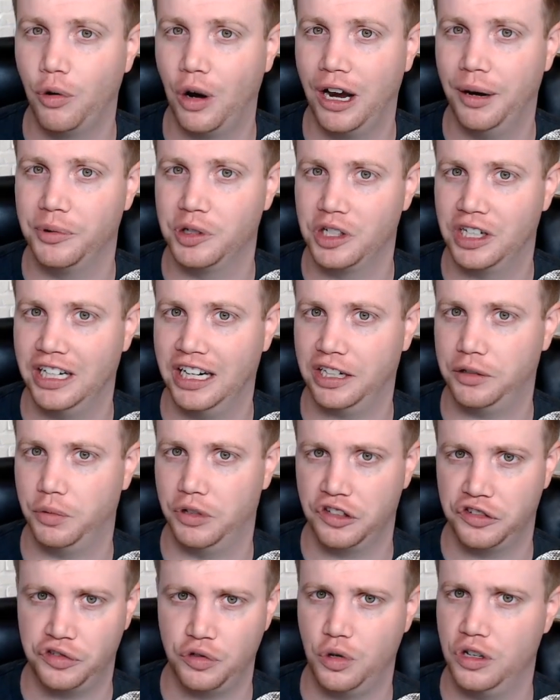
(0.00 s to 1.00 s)
able to connect with
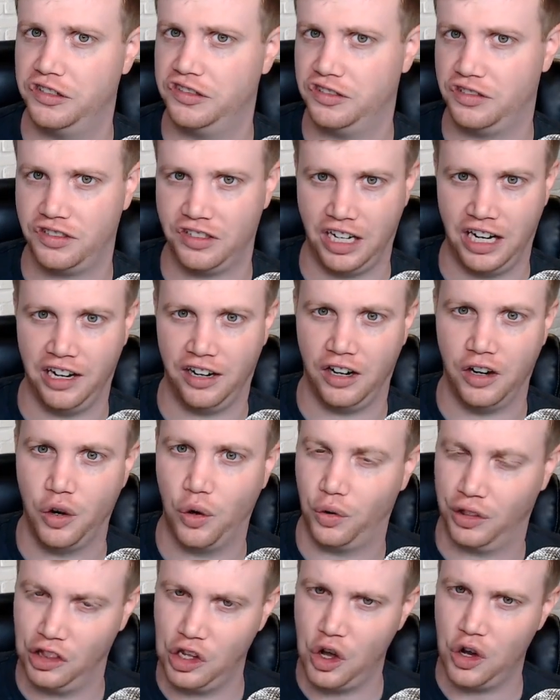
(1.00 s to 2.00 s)
the source and, you know,
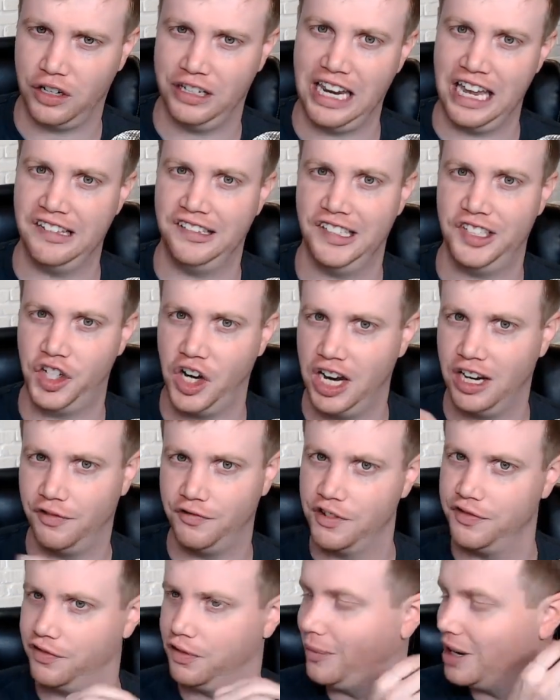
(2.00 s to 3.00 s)
long daisy chain of
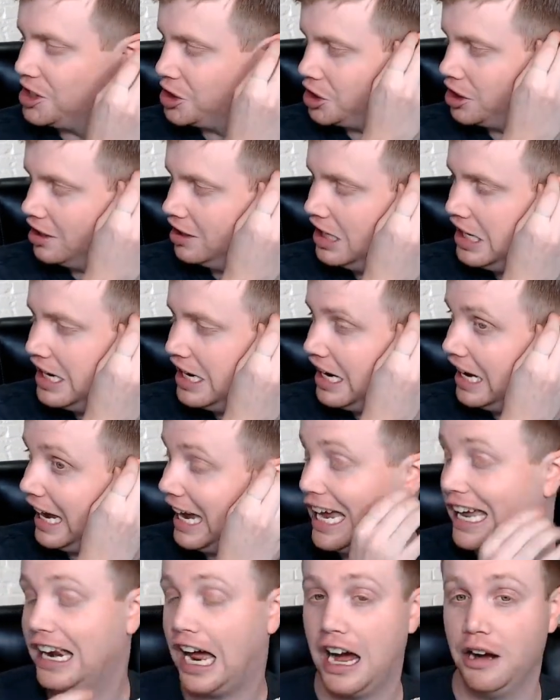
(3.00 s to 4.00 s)
information.
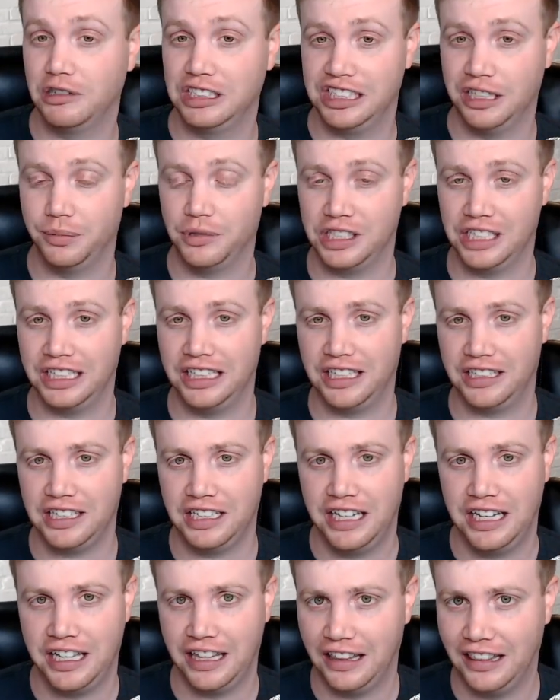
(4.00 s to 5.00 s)
And I was able to get
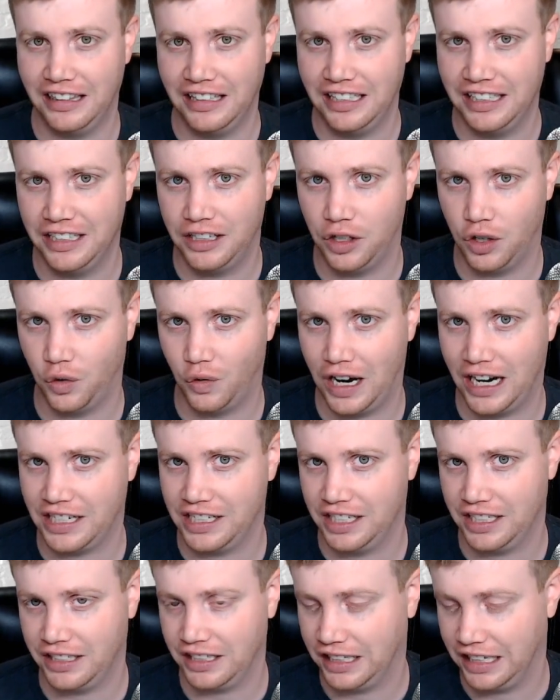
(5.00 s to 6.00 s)
the
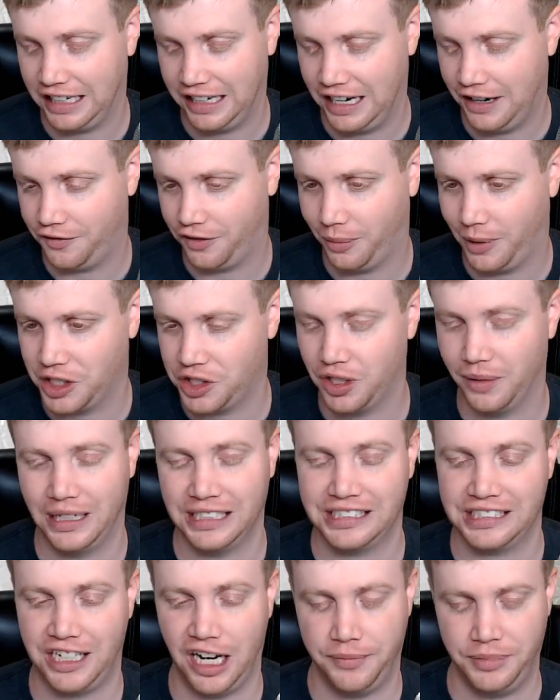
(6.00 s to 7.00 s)
correct information about
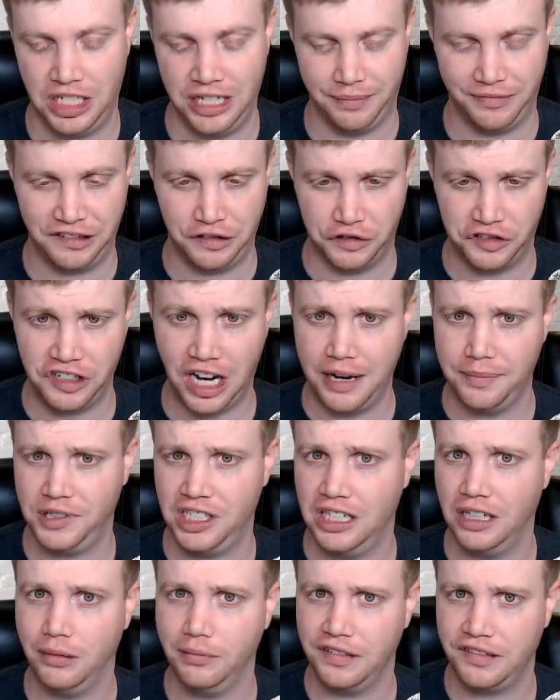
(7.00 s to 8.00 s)
Skype Teams. So Skype
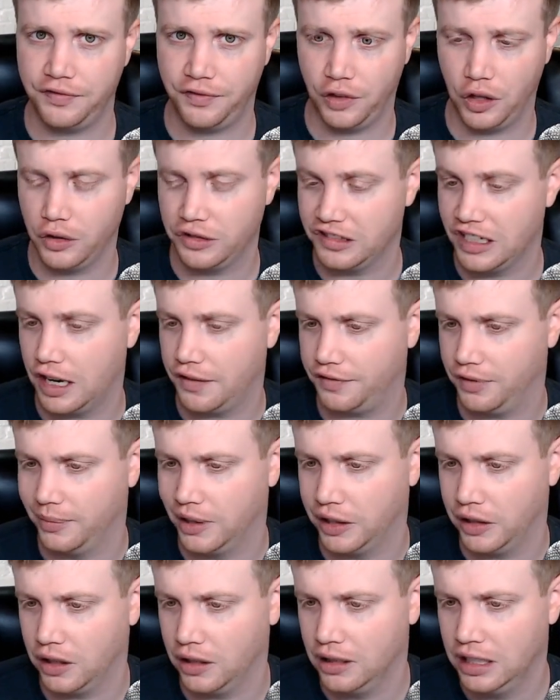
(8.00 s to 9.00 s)
Teams, for those not
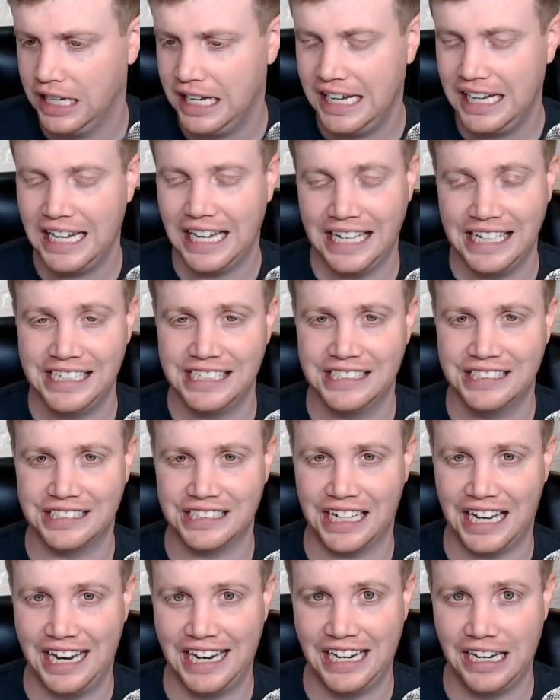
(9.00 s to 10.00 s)
familiar, is
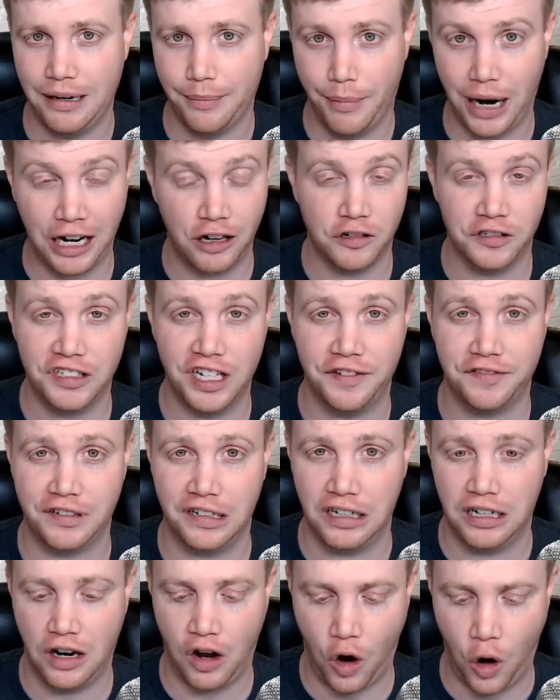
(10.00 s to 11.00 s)
a Microsoft's
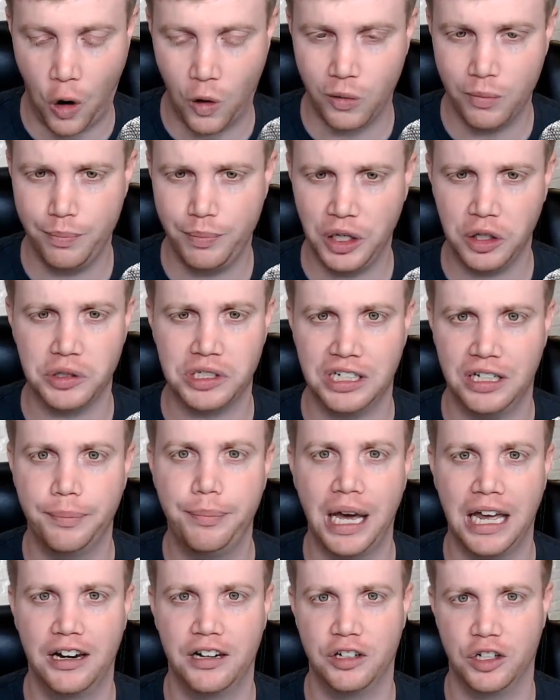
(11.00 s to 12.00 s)
home-built
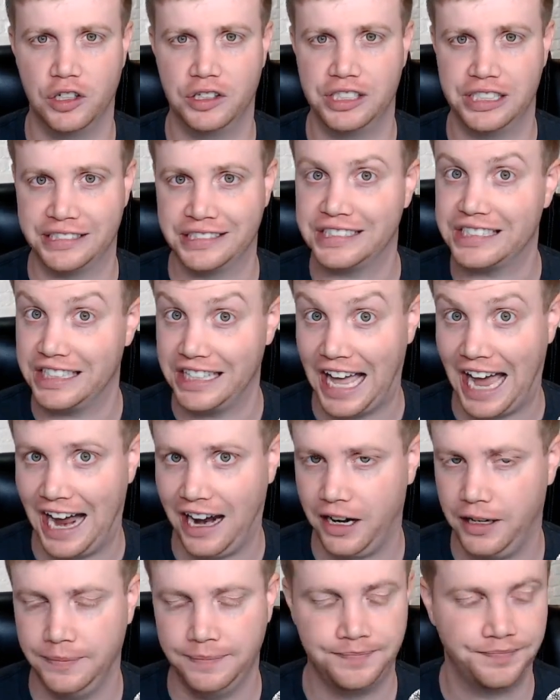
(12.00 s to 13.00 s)
competitor to
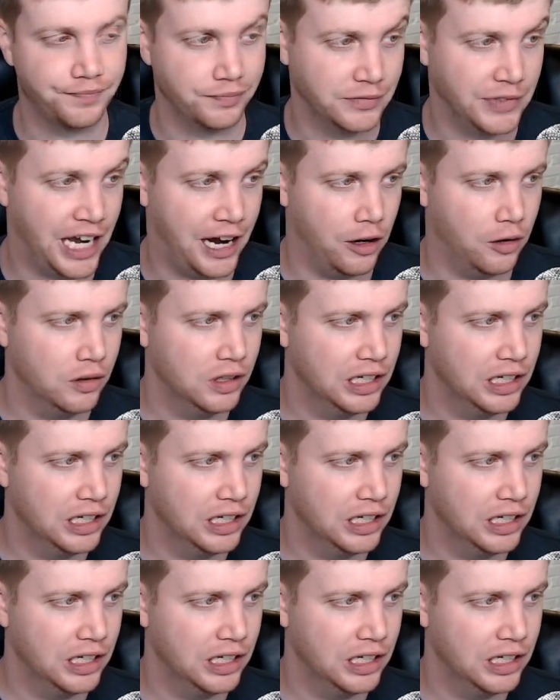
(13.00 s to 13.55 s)
Slack. Now